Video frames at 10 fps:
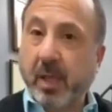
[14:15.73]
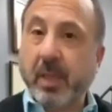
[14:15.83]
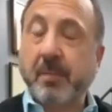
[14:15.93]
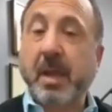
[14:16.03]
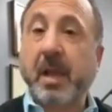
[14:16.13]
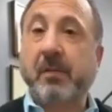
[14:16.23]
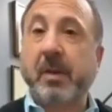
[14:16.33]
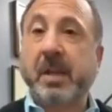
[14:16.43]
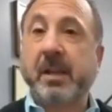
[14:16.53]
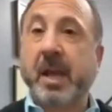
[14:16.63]
And they may
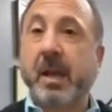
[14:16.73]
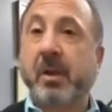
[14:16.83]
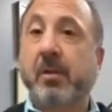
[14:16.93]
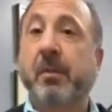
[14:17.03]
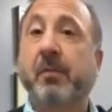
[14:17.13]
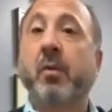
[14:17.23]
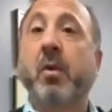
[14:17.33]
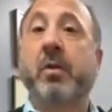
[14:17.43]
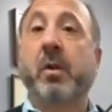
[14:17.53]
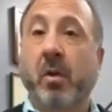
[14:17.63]
even be damaged
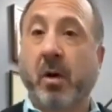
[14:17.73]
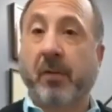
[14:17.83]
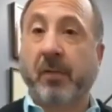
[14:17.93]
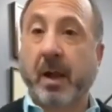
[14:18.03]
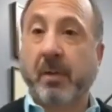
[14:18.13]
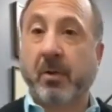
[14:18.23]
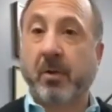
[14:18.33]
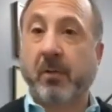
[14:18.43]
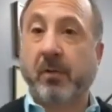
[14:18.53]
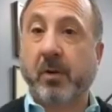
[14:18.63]
before the large fiber
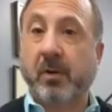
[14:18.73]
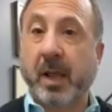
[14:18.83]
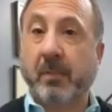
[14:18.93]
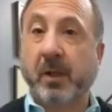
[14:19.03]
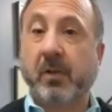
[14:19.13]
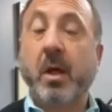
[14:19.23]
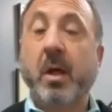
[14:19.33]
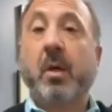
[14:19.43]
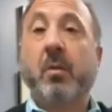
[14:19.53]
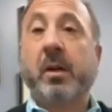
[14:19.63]
nerves are damaged.
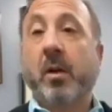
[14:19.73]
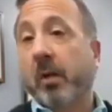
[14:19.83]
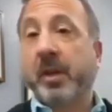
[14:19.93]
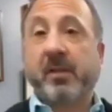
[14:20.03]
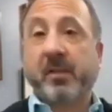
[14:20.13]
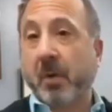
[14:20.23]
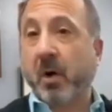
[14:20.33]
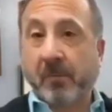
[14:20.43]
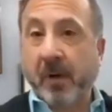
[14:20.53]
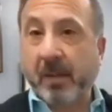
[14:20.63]
We call these
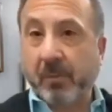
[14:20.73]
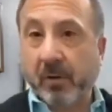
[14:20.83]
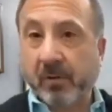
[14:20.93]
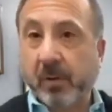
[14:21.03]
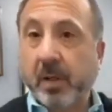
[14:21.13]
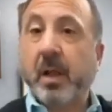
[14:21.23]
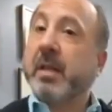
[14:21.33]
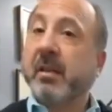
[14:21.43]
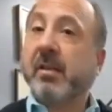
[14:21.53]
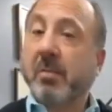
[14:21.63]
small fibers.
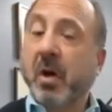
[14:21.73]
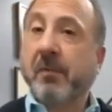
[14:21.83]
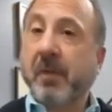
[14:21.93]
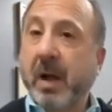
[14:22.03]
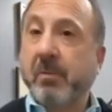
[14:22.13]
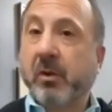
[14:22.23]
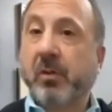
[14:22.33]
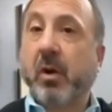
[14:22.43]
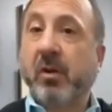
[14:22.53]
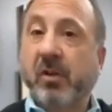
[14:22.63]
These small
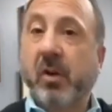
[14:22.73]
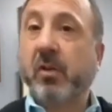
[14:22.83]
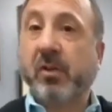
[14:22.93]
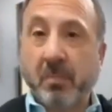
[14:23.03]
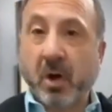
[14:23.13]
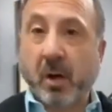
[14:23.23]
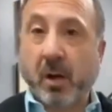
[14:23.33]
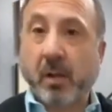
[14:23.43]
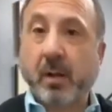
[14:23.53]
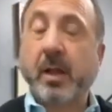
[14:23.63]
fibers are so
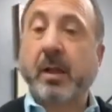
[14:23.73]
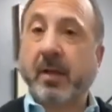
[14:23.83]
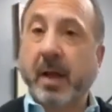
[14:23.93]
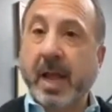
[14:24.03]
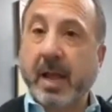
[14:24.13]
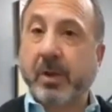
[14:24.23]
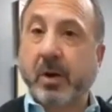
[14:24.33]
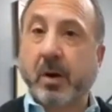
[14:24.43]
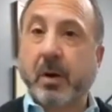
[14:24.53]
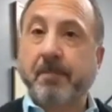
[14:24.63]
small in
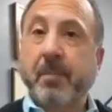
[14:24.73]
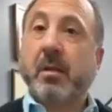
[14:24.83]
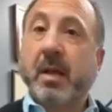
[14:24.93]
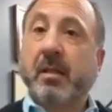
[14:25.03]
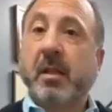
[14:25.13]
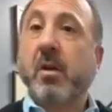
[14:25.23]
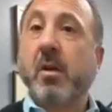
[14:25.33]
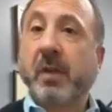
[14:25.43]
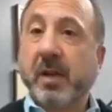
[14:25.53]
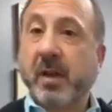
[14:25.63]
diameter that the
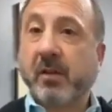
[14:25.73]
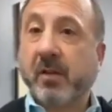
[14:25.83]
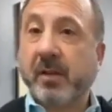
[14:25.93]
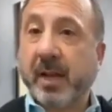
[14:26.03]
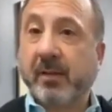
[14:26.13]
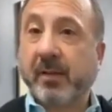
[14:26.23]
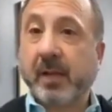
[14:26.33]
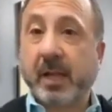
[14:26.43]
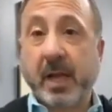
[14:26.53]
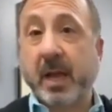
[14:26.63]
nerve conduction testing
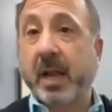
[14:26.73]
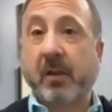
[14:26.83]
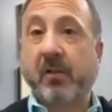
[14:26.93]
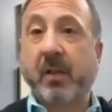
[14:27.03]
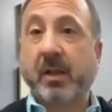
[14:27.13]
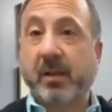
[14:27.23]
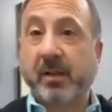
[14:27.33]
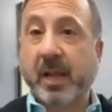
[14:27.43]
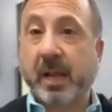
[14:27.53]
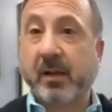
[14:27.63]
cannot actually
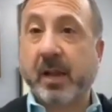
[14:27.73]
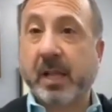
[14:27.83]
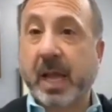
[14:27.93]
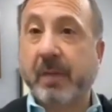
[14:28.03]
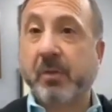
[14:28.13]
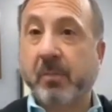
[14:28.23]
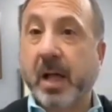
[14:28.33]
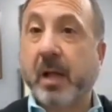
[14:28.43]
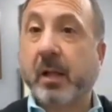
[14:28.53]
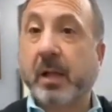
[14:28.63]
detect any
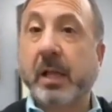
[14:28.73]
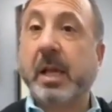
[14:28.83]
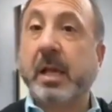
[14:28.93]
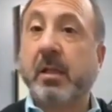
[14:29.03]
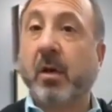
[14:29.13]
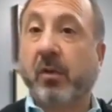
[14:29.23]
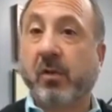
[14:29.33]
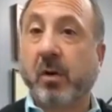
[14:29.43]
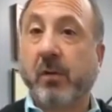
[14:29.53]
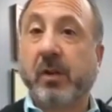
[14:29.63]
abnormality in those
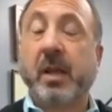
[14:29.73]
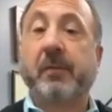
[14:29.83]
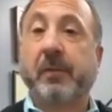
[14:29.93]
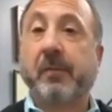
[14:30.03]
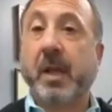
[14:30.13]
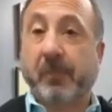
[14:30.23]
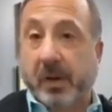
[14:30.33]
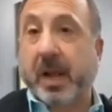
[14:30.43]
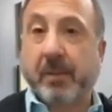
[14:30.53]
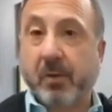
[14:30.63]
nerves if
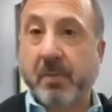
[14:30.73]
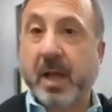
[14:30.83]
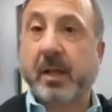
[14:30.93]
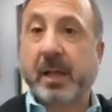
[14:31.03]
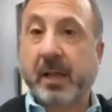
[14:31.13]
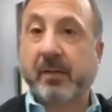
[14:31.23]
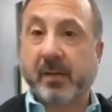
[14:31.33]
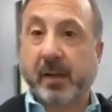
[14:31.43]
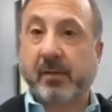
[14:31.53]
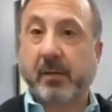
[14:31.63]
an abnormality
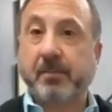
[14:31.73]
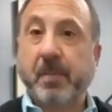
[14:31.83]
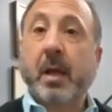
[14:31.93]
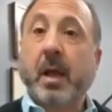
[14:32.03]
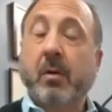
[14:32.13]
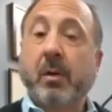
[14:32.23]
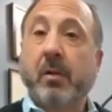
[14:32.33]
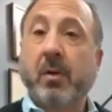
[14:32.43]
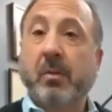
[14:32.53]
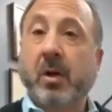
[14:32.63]
exists. Now,
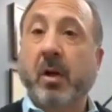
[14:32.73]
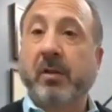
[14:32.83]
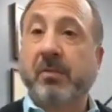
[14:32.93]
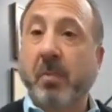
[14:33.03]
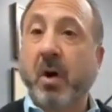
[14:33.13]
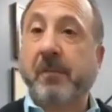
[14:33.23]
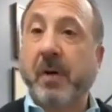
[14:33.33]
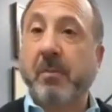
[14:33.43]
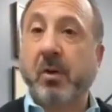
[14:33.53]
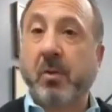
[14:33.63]
what we call small
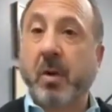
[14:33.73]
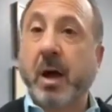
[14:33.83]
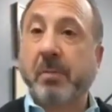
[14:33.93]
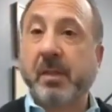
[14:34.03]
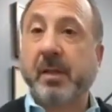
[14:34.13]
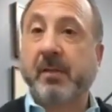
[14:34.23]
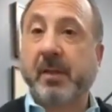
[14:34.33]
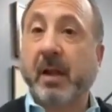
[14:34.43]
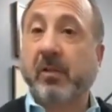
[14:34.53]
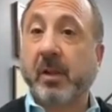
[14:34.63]
fiber neuropathy is
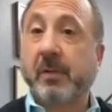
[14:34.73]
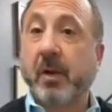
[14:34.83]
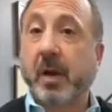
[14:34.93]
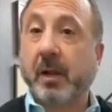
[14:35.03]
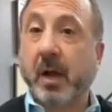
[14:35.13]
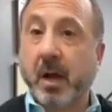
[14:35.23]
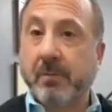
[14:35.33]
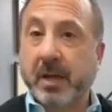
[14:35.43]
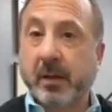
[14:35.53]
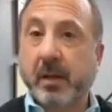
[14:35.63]
actually very
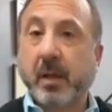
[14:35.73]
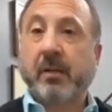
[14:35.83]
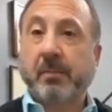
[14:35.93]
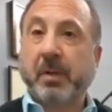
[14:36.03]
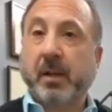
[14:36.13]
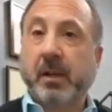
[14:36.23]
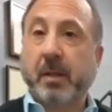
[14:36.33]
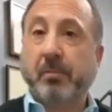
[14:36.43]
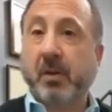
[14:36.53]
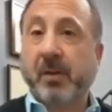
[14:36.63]
common. Typically,
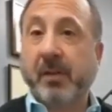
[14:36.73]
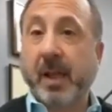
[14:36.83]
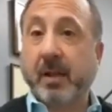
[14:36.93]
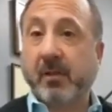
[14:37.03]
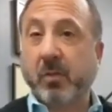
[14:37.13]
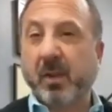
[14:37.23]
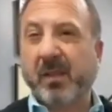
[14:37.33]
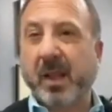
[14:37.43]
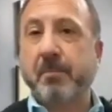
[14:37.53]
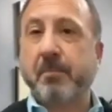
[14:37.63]
it presents with,
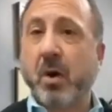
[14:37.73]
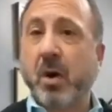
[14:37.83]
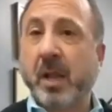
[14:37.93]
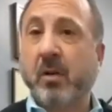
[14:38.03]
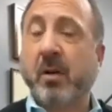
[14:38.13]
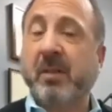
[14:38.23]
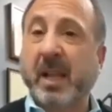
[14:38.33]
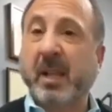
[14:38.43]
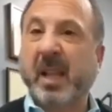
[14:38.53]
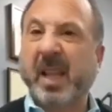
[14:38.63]
say, burning or
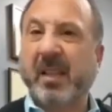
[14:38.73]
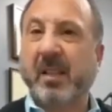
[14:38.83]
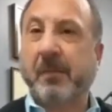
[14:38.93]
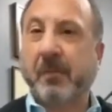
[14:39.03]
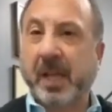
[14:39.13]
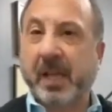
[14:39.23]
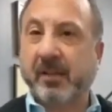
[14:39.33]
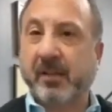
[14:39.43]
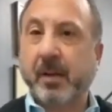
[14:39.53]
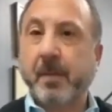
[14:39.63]
tingling in the
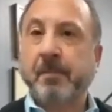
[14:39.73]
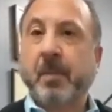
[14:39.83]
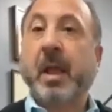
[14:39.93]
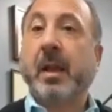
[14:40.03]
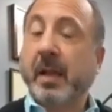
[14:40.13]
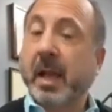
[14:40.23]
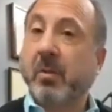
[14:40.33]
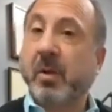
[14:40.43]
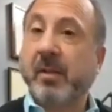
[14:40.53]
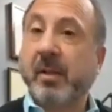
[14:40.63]
feet. And again,
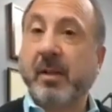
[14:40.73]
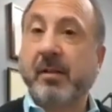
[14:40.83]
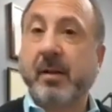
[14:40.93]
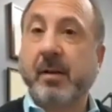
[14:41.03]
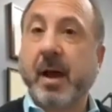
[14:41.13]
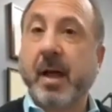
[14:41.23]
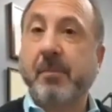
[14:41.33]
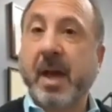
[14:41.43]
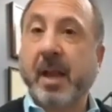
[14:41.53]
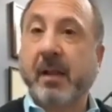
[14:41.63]
we see this in
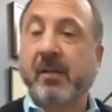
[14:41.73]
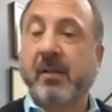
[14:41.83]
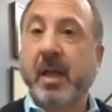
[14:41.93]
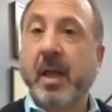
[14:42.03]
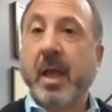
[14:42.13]
diabetics.